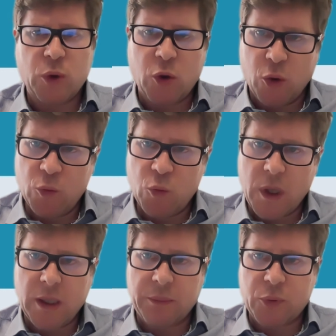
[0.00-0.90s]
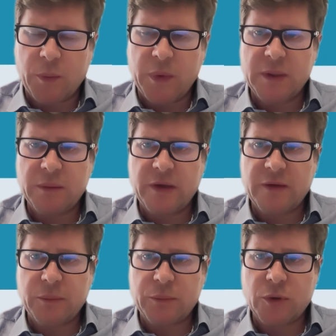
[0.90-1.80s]
We call one a
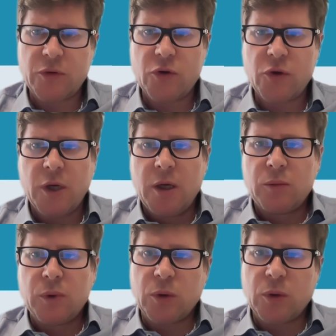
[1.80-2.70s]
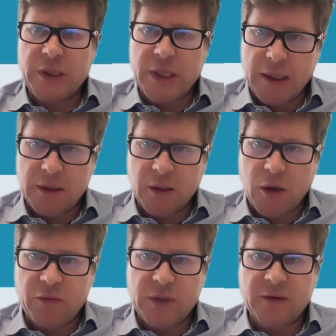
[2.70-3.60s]
property-based approach, We call the other a
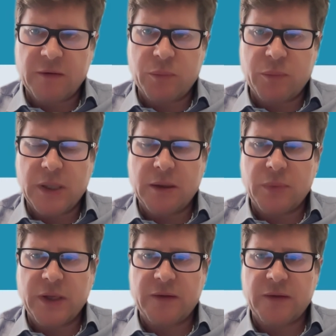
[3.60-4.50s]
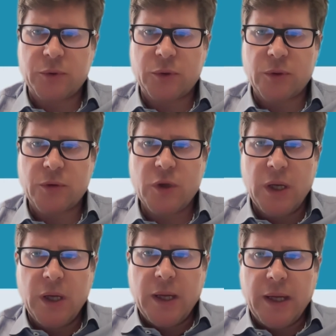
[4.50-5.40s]
governance-based approach.
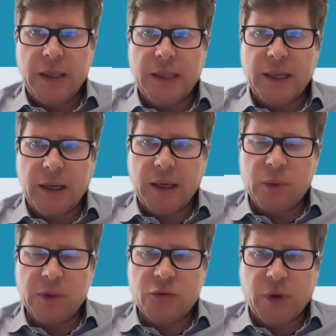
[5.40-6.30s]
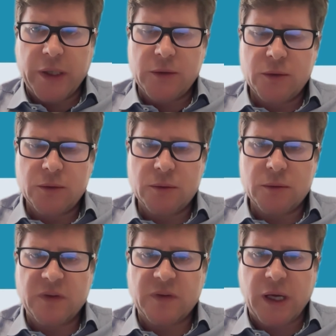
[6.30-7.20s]
And then I will try
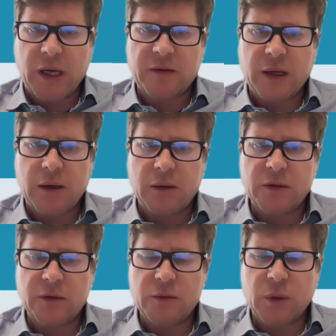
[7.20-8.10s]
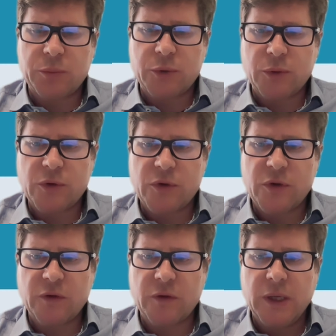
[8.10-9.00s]
to discuss how these two
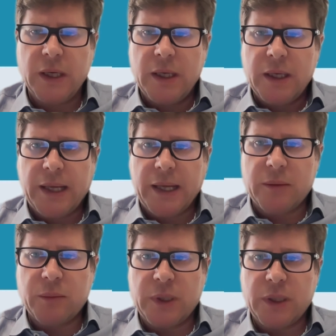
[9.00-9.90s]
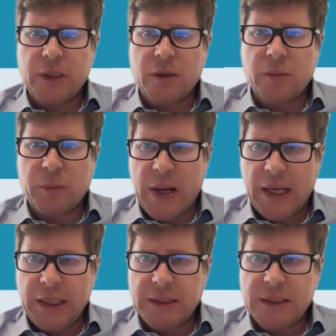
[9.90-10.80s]
approaches can be
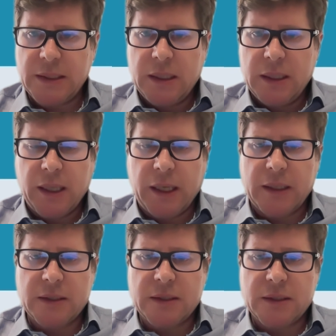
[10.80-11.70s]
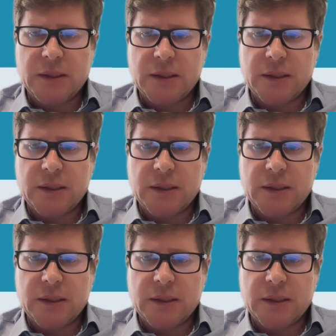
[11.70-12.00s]
combined and